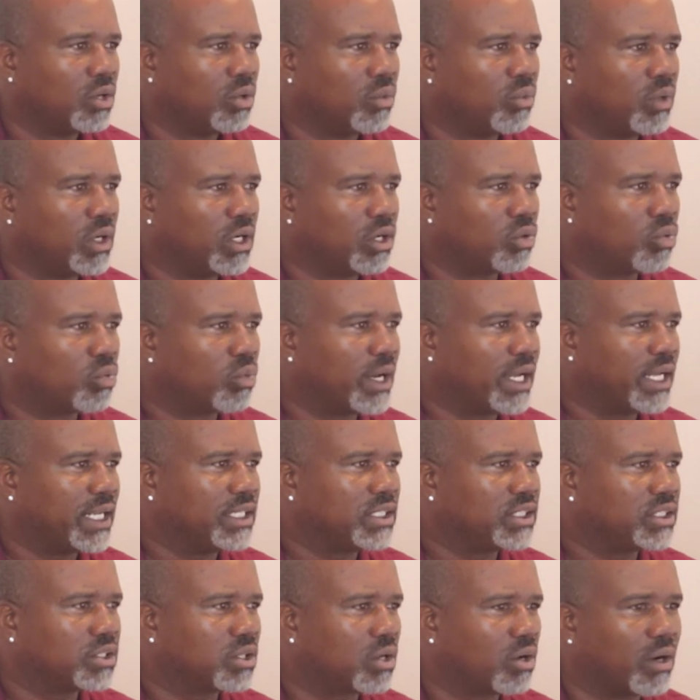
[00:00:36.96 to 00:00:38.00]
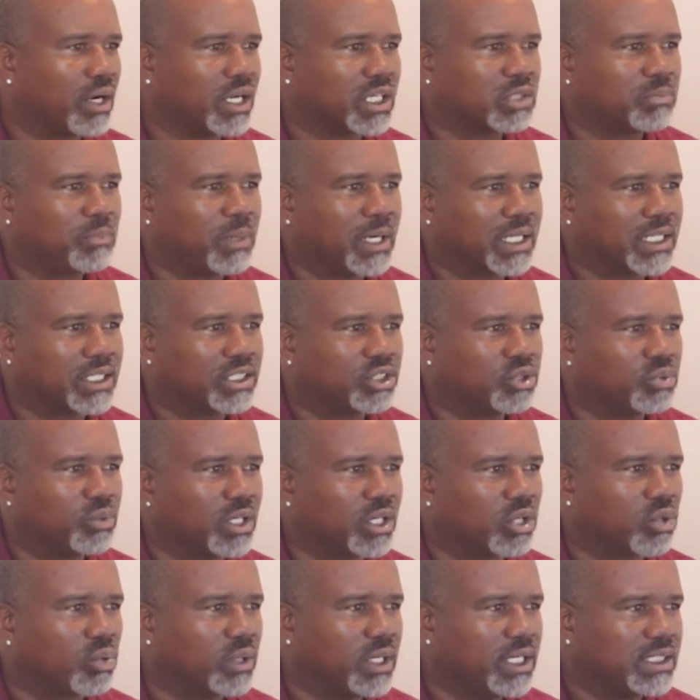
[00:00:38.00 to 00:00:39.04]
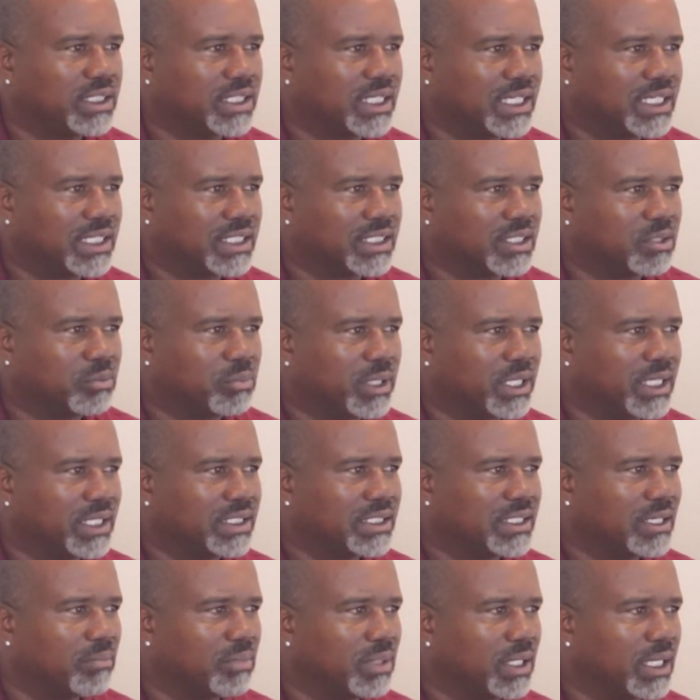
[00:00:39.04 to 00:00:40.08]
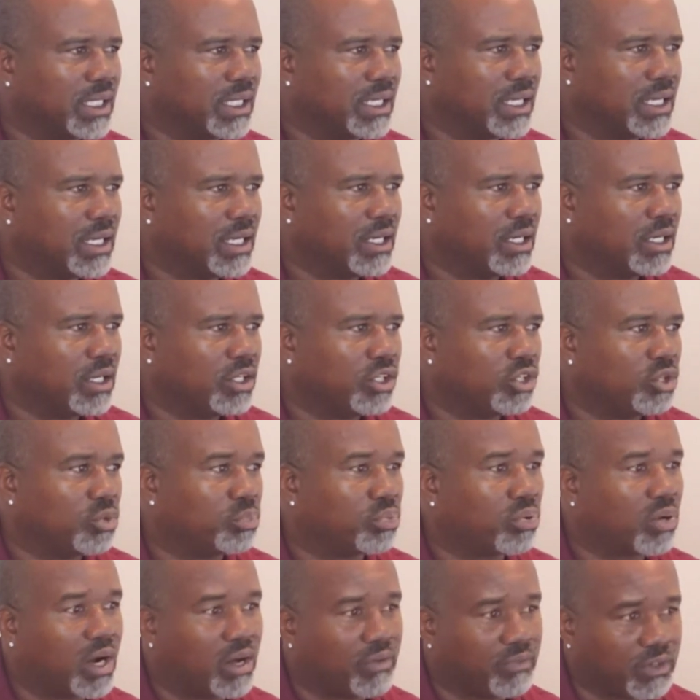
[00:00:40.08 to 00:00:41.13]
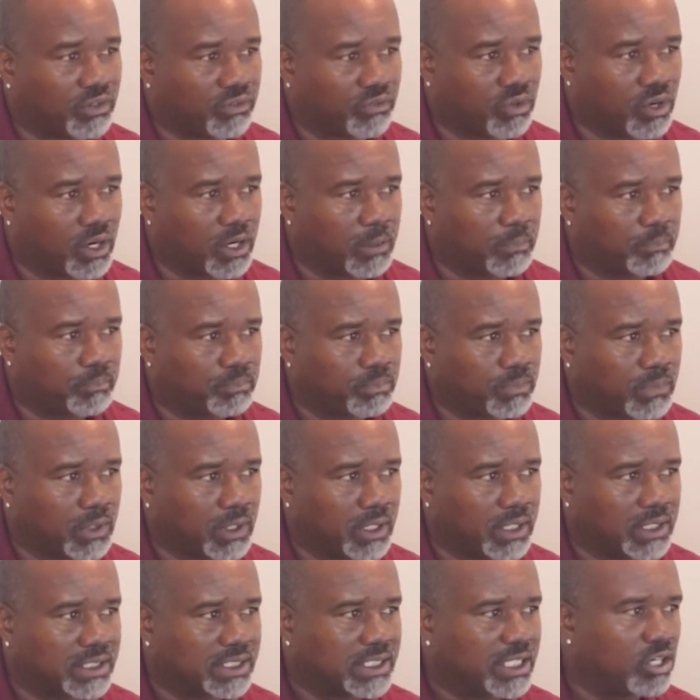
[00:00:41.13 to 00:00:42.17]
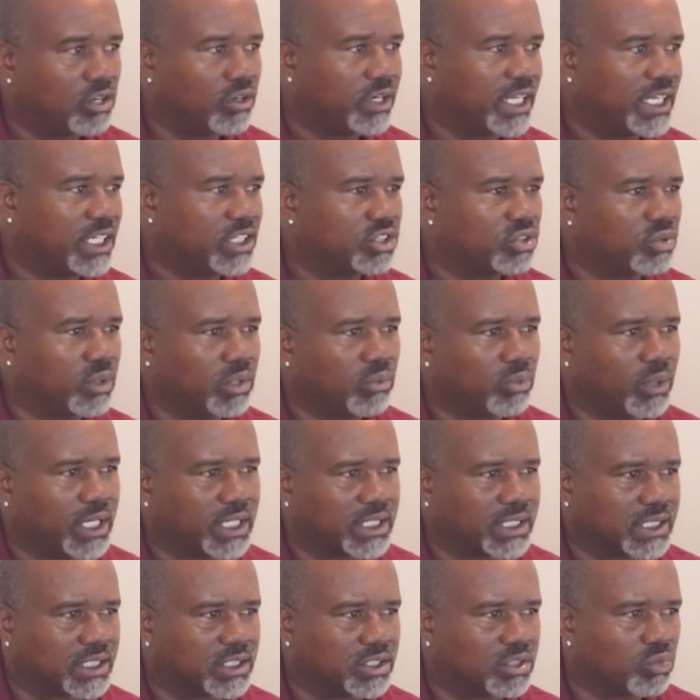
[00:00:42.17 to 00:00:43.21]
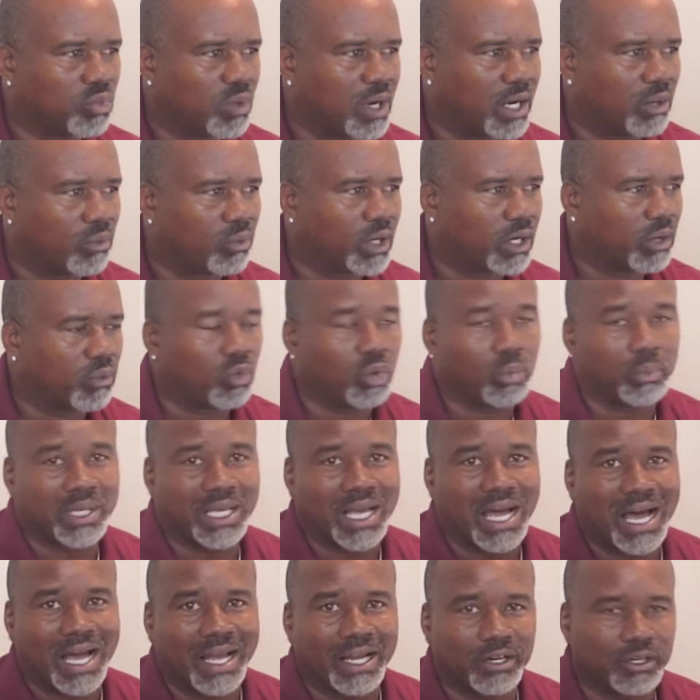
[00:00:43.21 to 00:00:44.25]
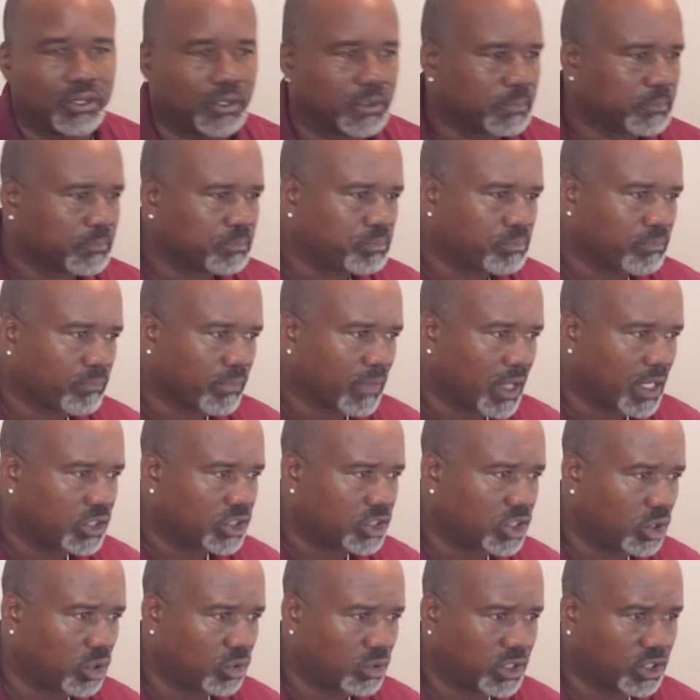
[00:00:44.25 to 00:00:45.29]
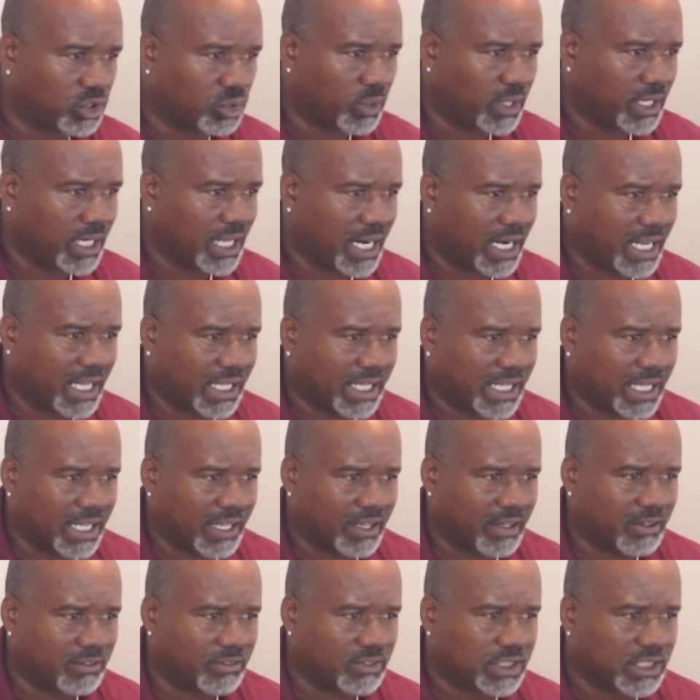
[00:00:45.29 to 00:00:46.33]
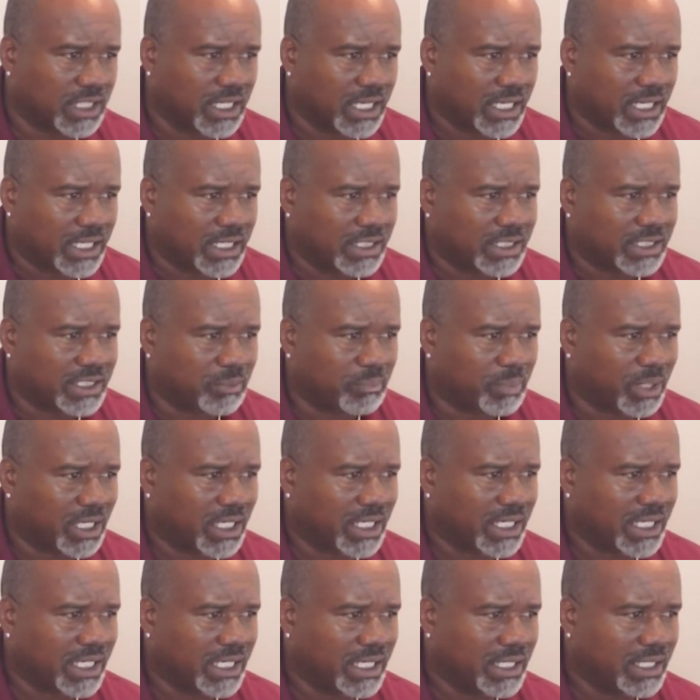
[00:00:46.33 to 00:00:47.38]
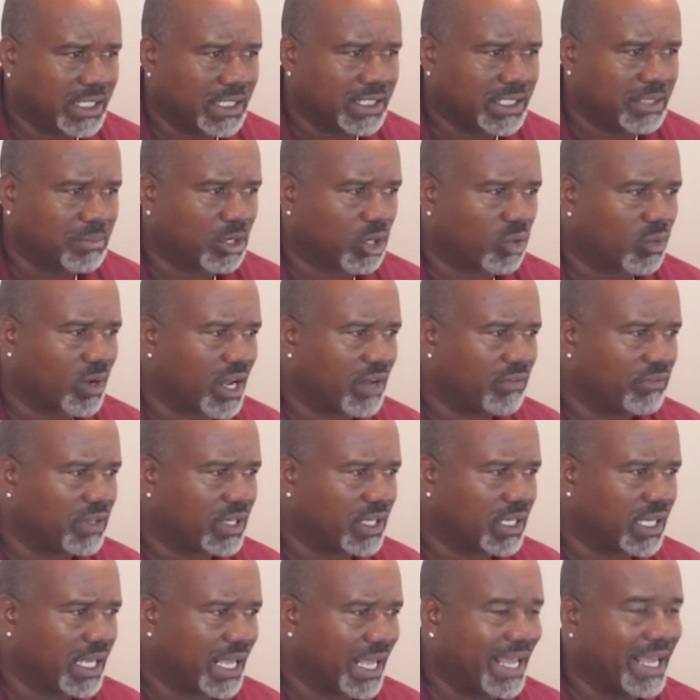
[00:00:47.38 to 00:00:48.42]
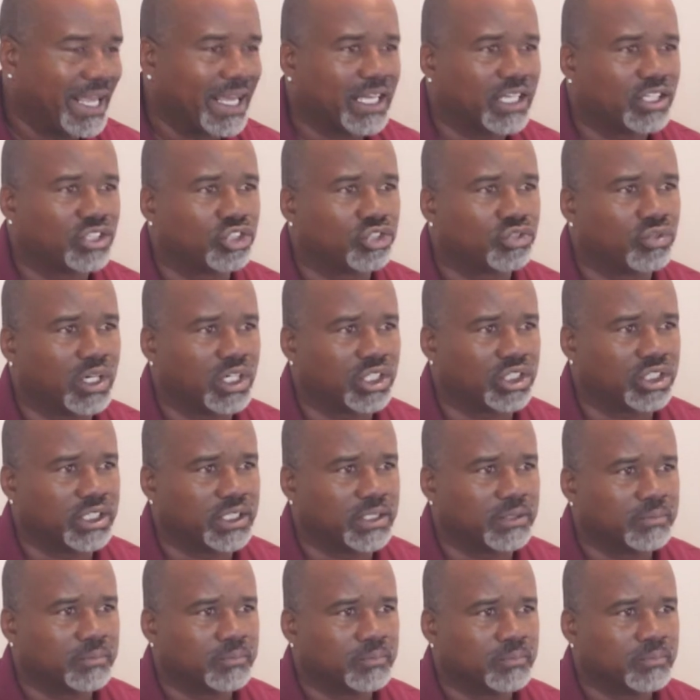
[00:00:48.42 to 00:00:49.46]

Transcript: rental rates are expected to increase, and this could be something you profit from. Consider these three reasons why rent will be higher. So the three that it gives: stability, demographic, and construction.